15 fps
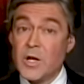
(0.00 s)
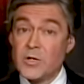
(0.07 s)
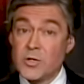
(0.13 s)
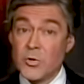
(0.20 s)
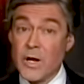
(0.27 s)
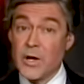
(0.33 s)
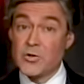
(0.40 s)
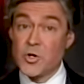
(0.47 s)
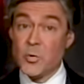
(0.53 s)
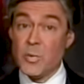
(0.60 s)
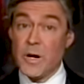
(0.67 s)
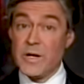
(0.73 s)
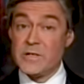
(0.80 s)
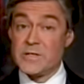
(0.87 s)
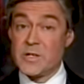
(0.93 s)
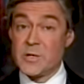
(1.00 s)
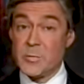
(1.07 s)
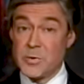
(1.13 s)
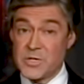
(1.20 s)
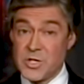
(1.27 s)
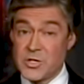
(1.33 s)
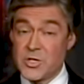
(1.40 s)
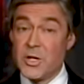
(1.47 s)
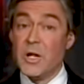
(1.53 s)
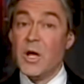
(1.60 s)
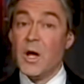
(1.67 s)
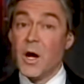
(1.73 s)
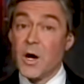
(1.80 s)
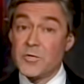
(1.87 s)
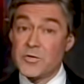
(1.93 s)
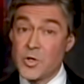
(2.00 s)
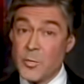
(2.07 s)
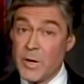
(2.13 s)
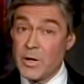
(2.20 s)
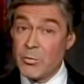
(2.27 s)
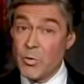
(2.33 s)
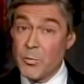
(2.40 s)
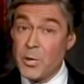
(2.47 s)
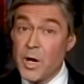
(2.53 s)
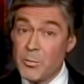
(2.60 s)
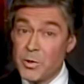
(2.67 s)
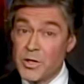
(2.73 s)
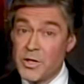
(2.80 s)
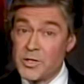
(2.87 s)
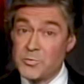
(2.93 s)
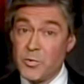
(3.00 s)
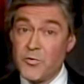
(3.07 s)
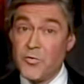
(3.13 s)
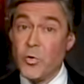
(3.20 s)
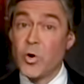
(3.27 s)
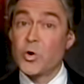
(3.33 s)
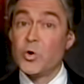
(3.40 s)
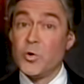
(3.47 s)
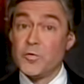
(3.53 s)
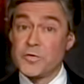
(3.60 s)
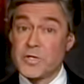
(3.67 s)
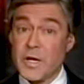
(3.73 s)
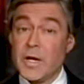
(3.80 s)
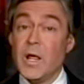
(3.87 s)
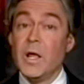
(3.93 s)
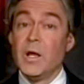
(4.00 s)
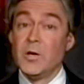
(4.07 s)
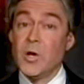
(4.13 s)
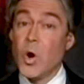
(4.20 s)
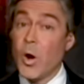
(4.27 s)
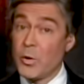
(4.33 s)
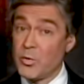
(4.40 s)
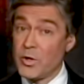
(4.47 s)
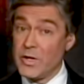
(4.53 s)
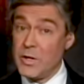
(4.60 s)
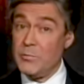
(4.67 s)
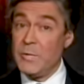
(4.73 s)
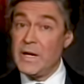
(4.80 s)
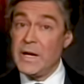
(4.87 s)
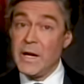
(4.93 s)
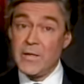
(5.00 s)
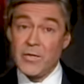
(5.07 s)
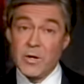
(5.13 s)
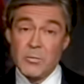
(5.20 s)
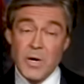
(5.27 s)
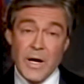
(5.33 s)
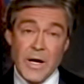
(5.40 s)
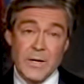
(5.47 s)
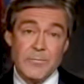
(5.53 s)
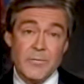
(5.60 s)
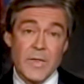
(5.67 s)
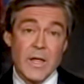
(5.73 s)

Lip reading: So now Joe Biden's in the position of so many Republicans before who've said, no, I really didn't mean anything by it.